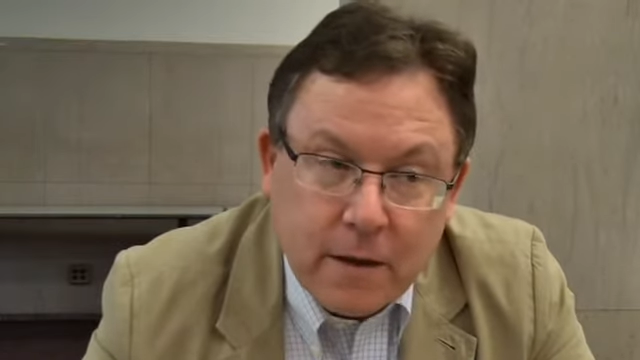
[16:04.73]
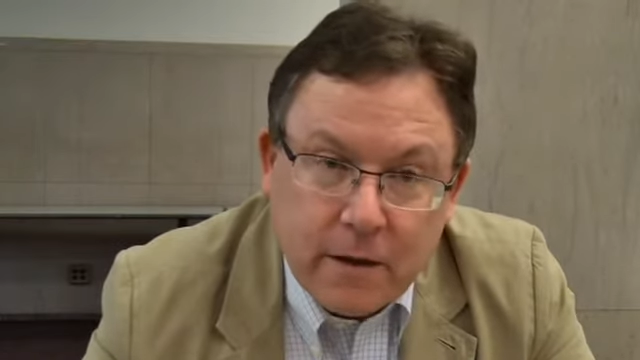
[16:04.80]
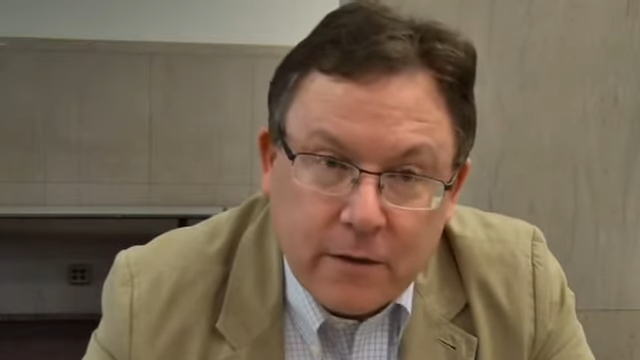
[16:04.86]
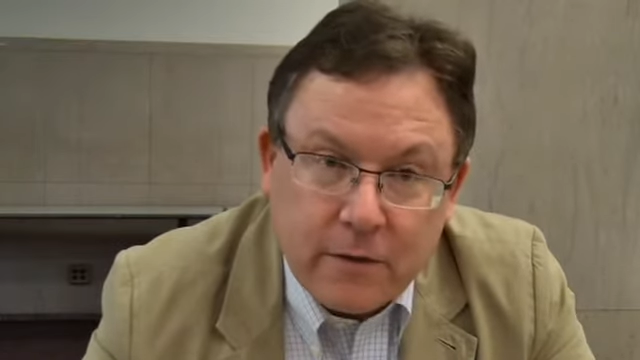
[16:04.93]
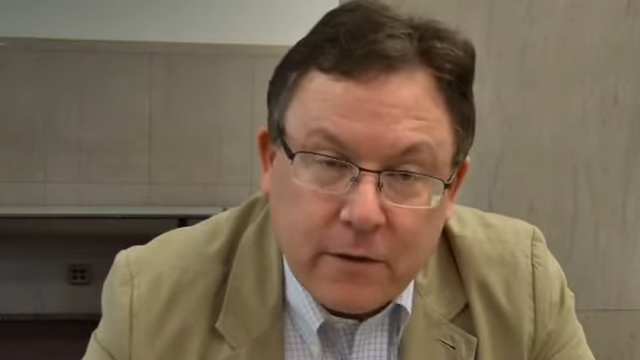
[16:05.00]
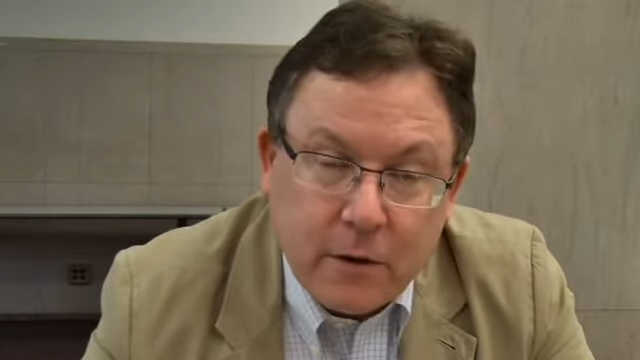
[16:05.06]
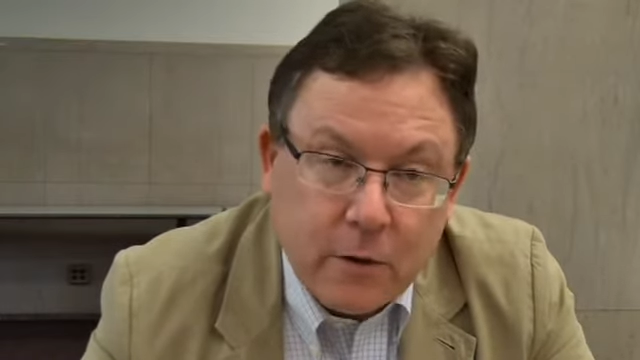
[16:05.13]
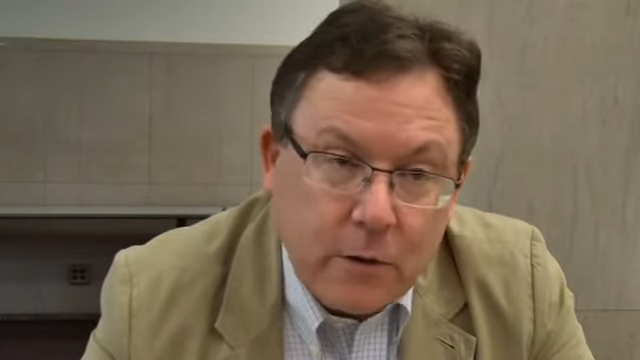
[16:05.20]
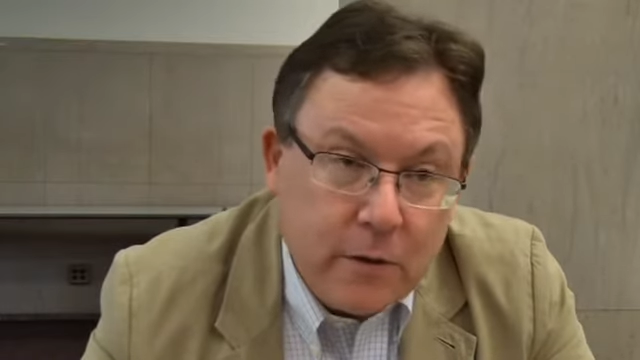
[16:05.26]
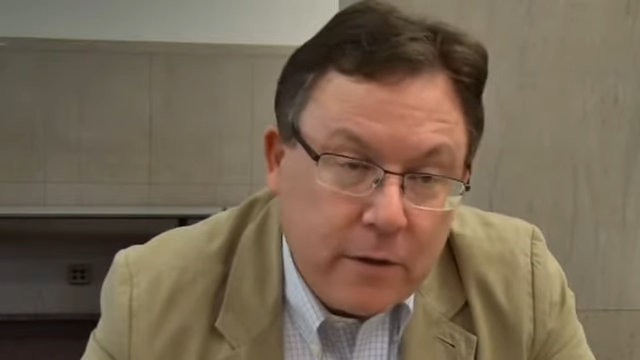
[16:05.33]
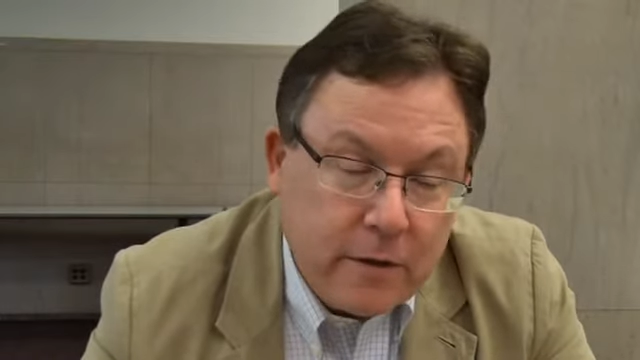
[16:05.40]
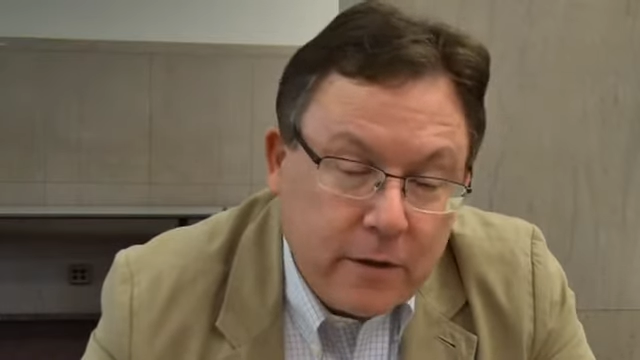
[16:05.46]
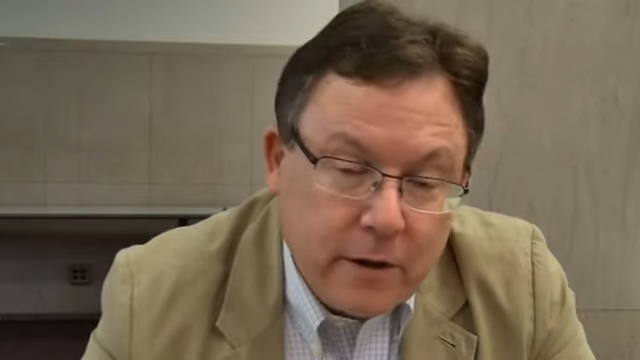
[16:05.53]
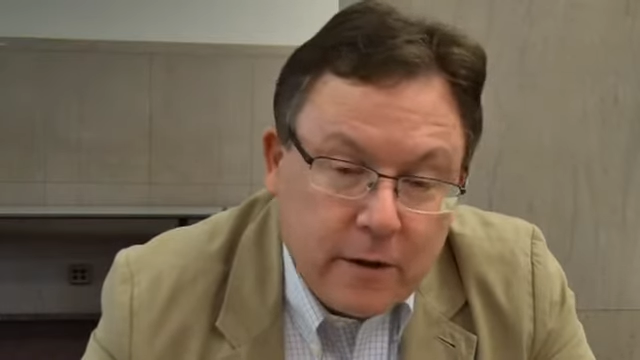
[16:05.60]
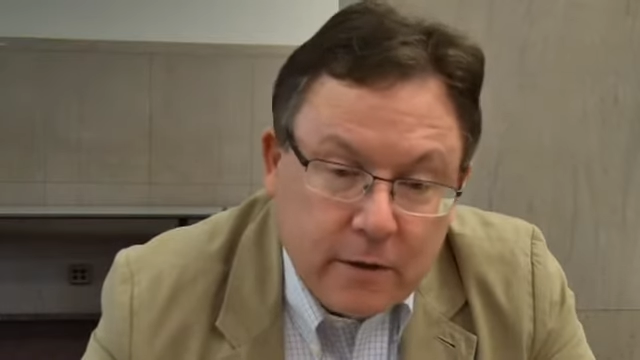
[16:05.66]
So
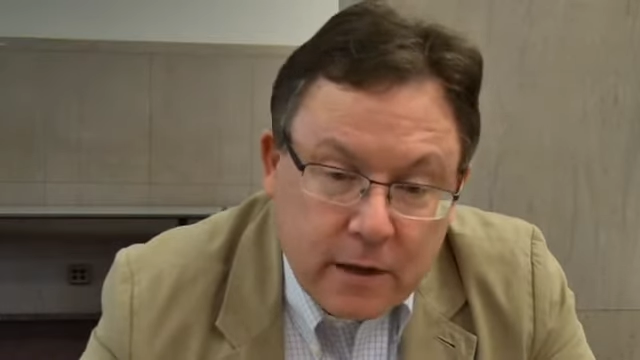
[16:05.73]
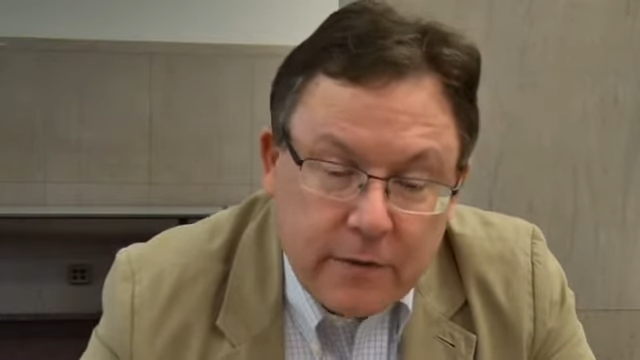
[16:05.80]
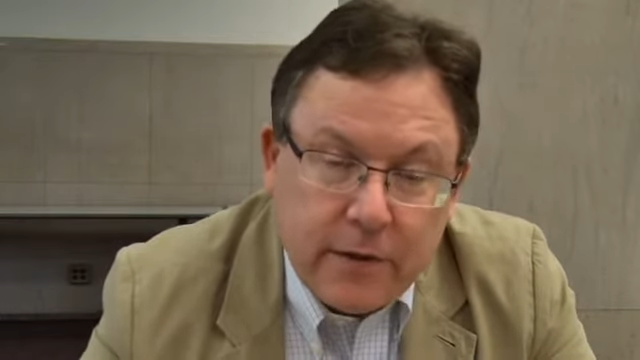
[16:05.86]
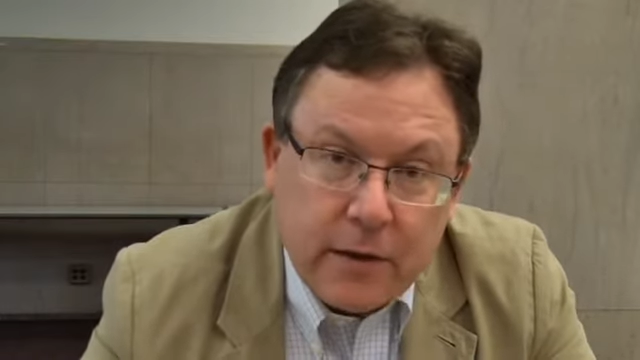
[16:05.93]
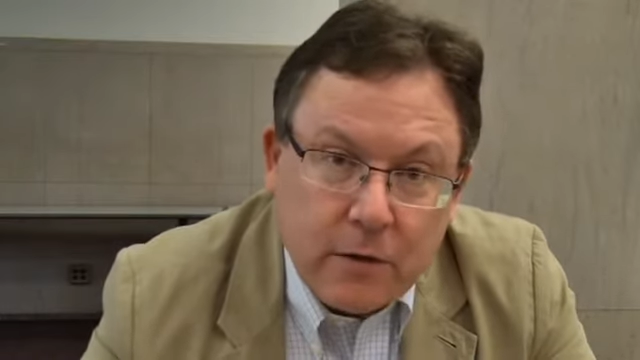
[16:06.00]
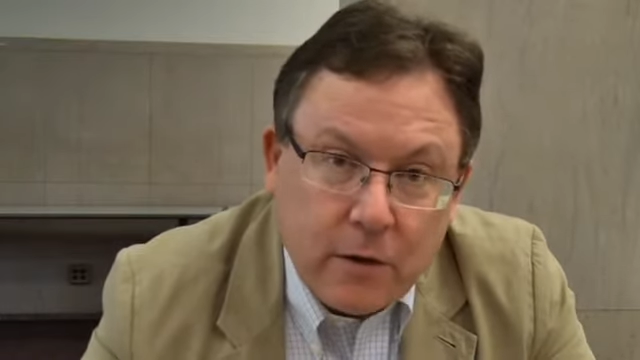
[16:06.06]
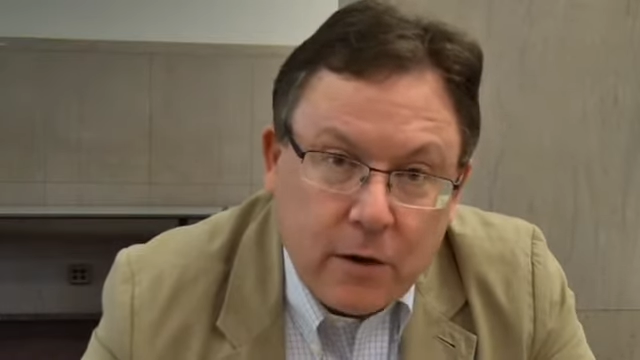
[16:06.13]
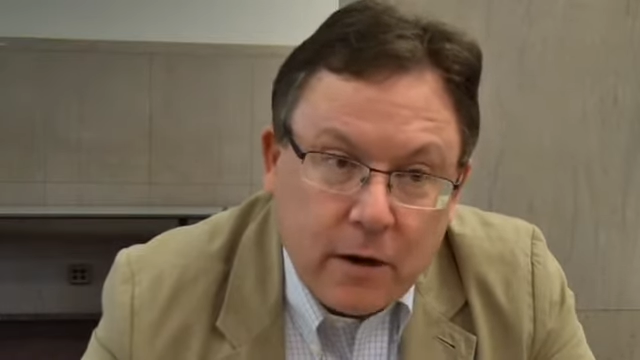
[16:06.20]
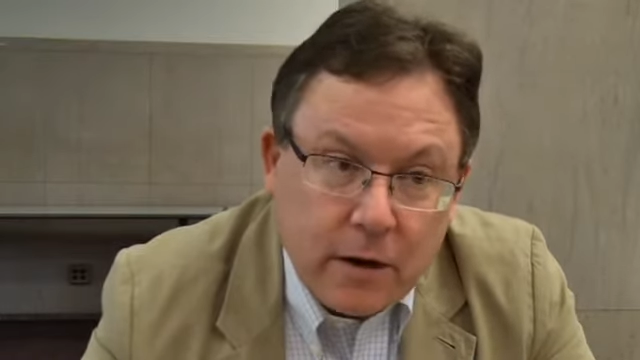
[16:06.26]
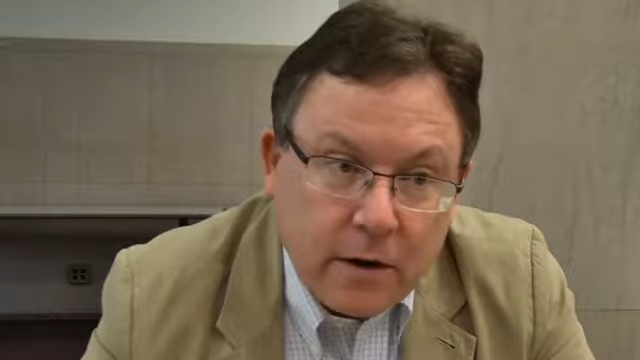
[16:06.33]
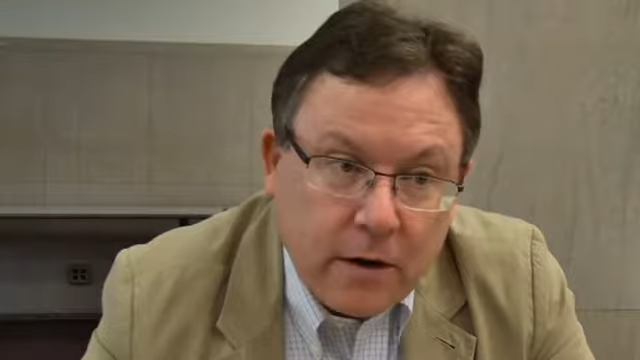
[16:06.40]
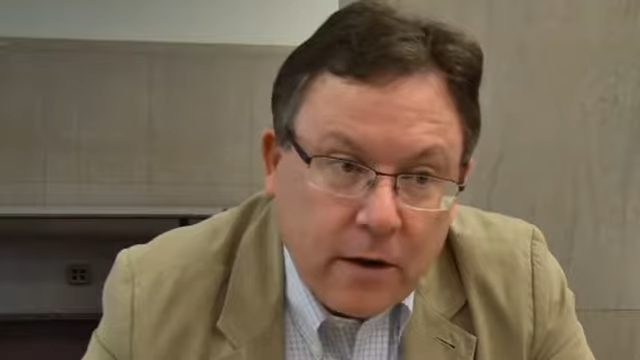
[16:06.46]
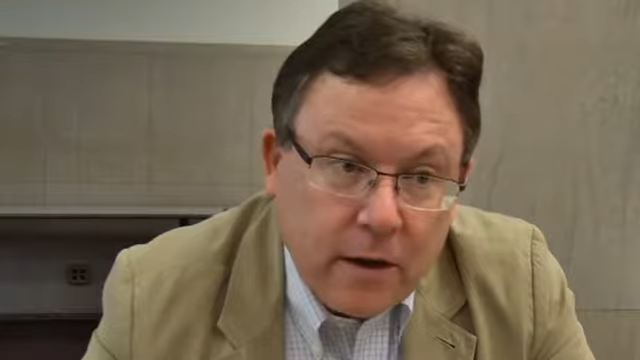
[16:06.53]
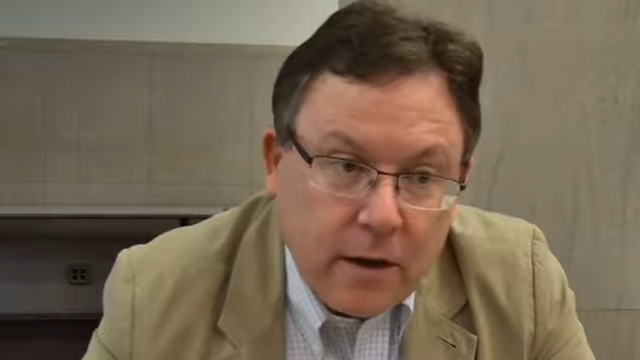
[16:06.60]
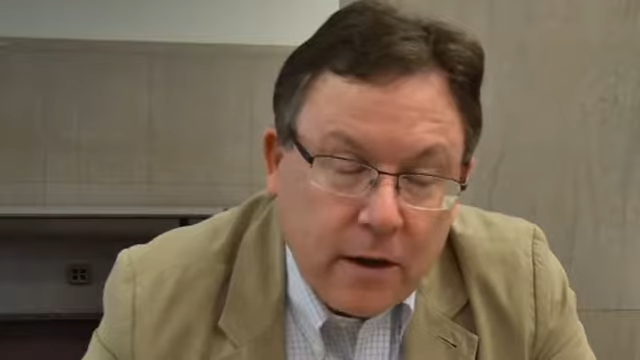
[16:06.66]
they're living longer,